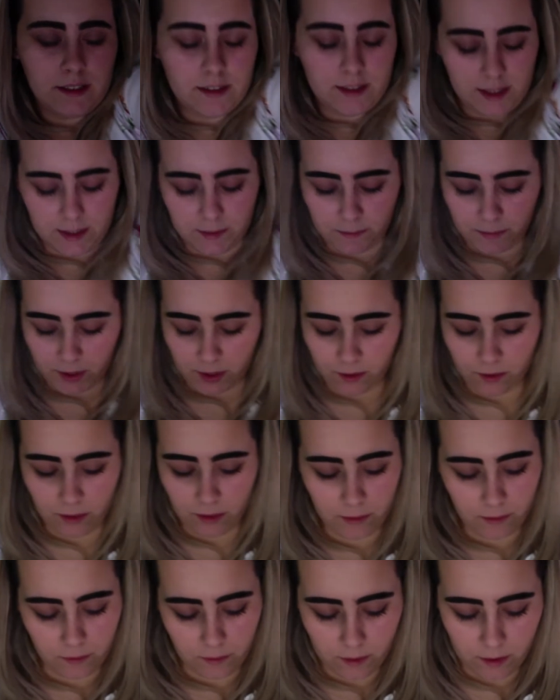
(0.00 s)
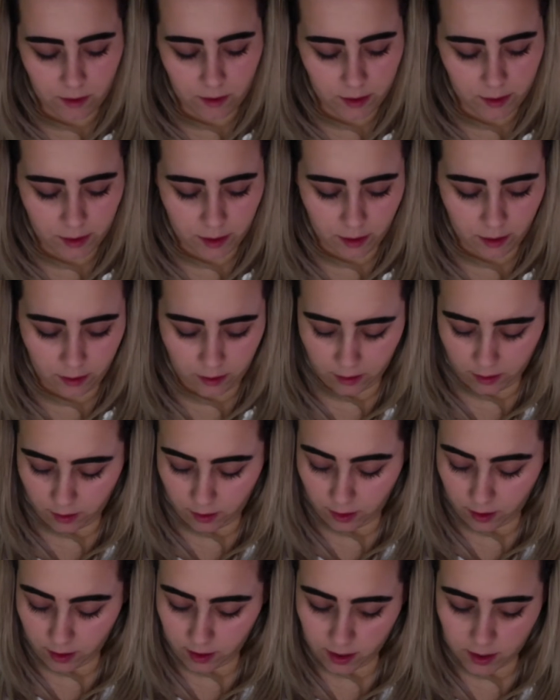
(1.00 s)
It's beautiful. Another
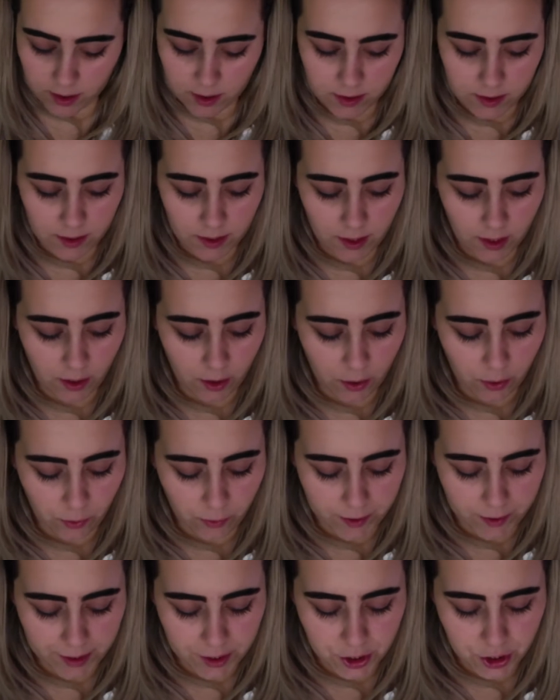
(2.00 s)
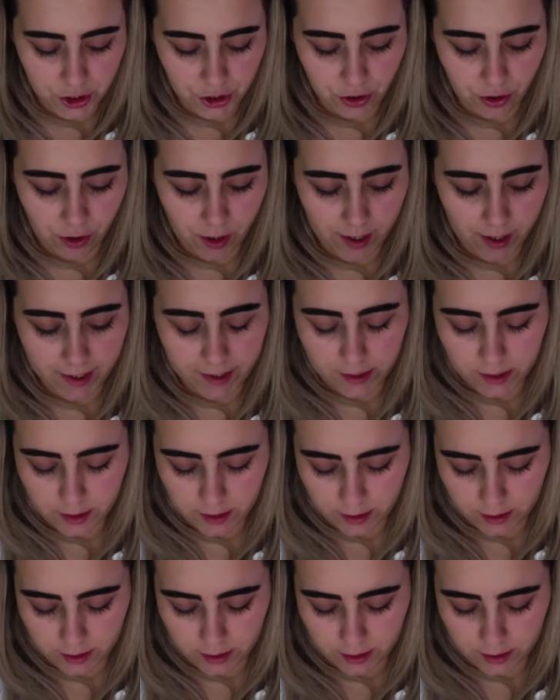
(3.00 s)
green shot.